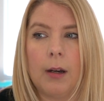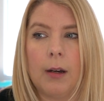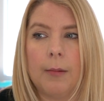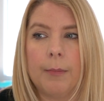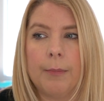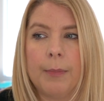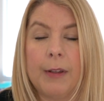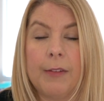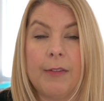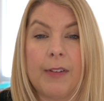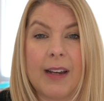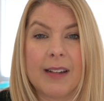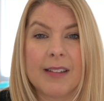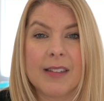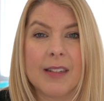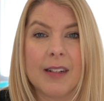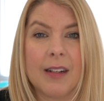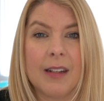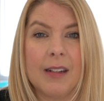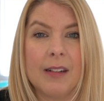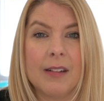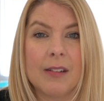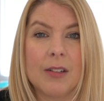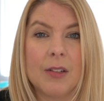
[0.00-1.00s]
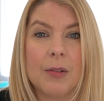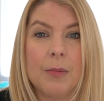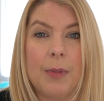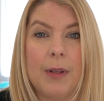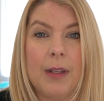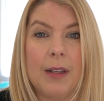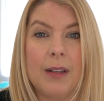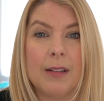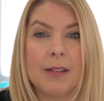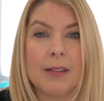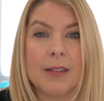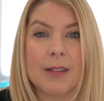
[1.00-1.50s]
be vaccinated to
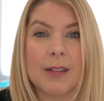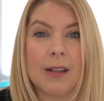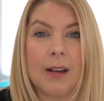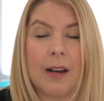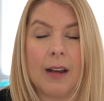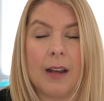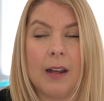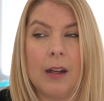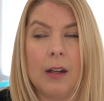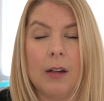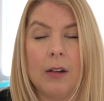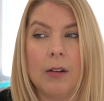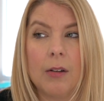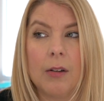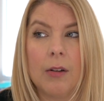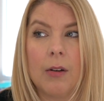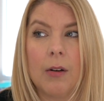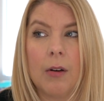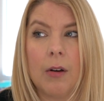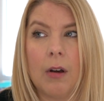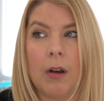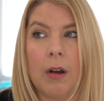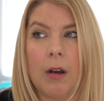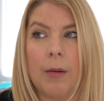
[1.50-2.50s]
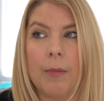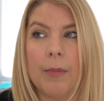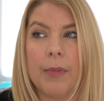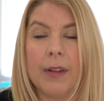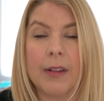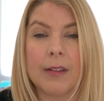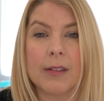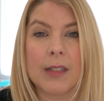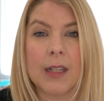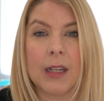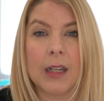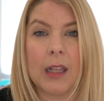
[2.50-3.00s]
be inside,
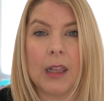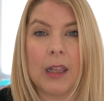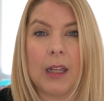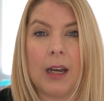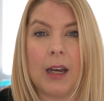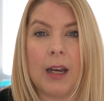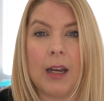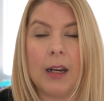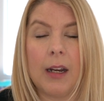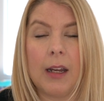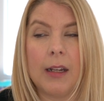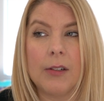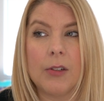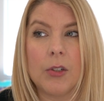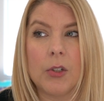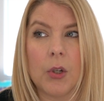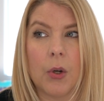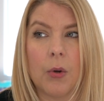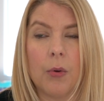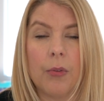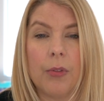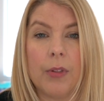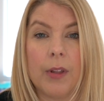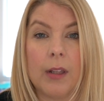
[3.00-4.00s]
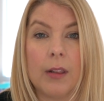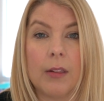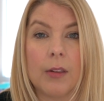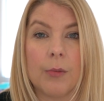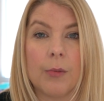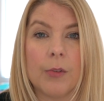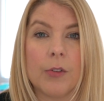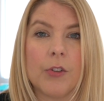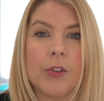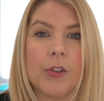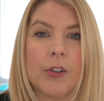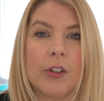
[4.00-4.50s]
things like that. I don't think the
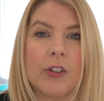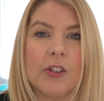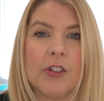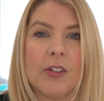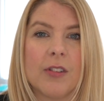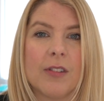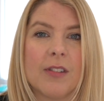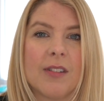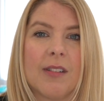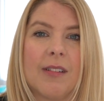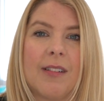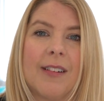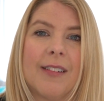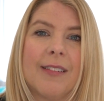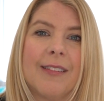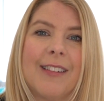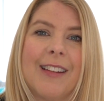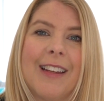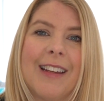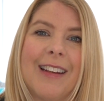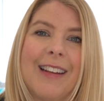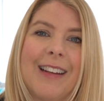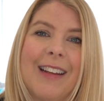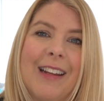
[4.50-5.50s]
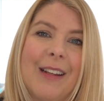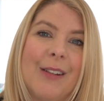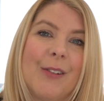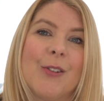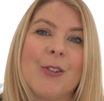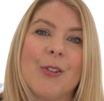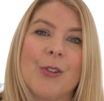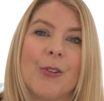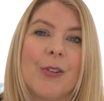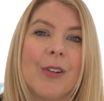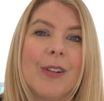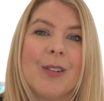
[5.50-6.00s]
restrictions on getting
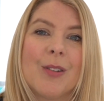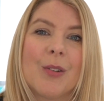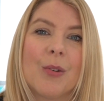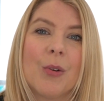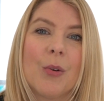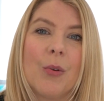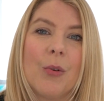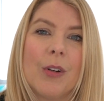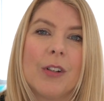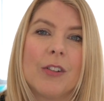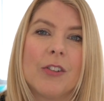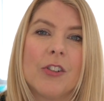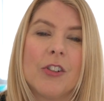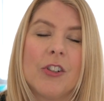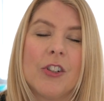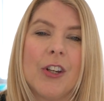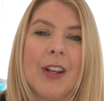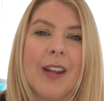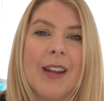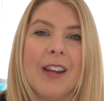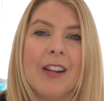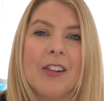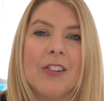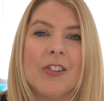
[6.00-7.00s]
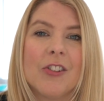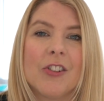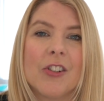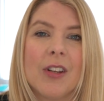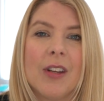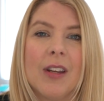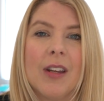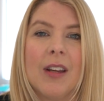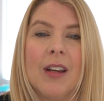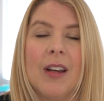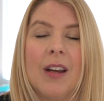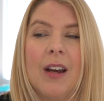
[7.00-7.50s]
into Greece are going to change.
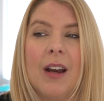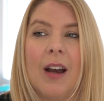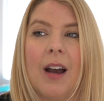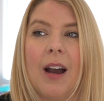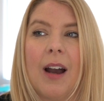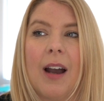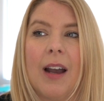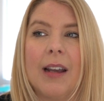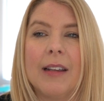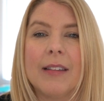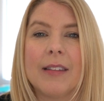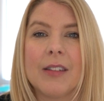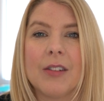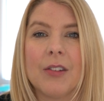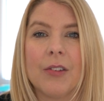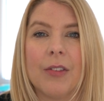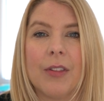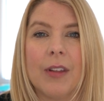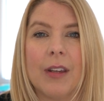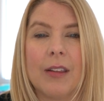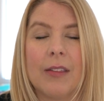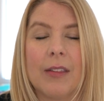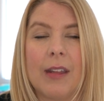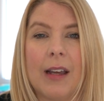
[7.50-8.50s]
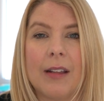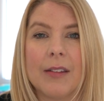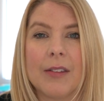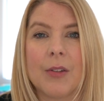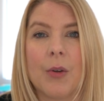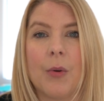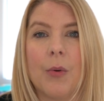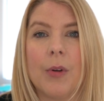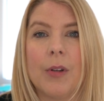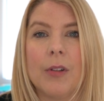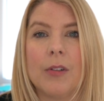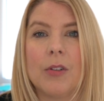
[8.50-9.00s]
I still think that's
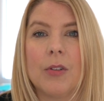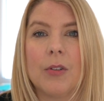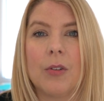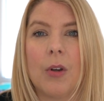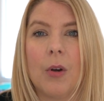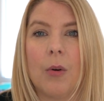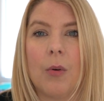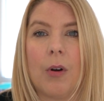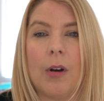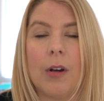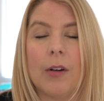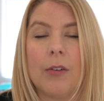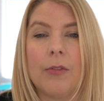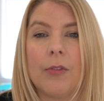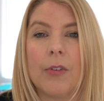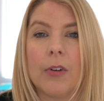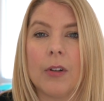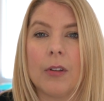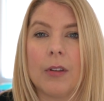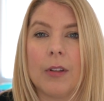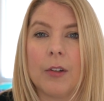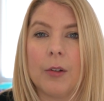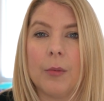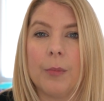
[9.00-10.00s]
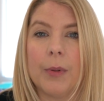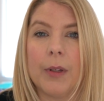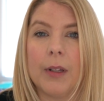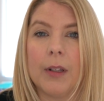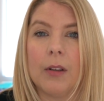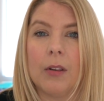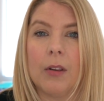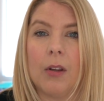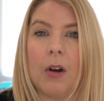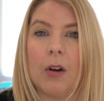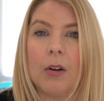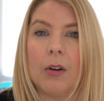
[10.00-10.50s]
going to go on for a little
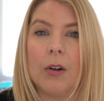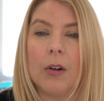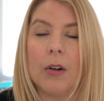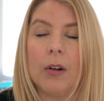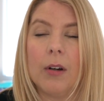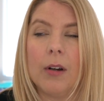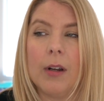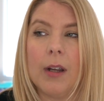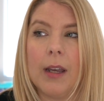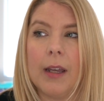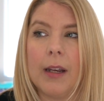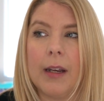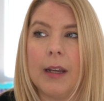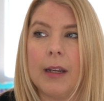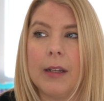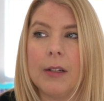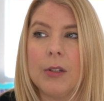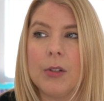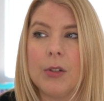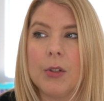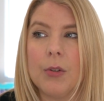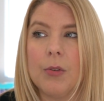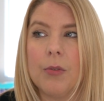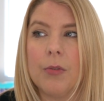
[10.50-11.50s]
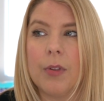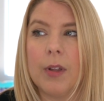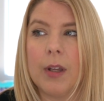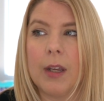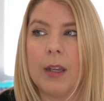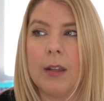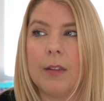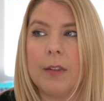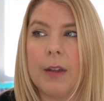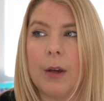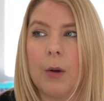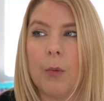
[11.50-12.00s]
bit longer, and I do
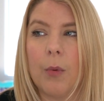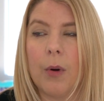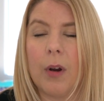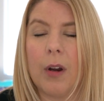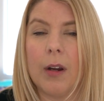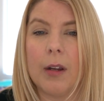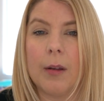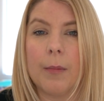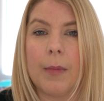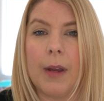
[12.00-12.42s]
think that wearing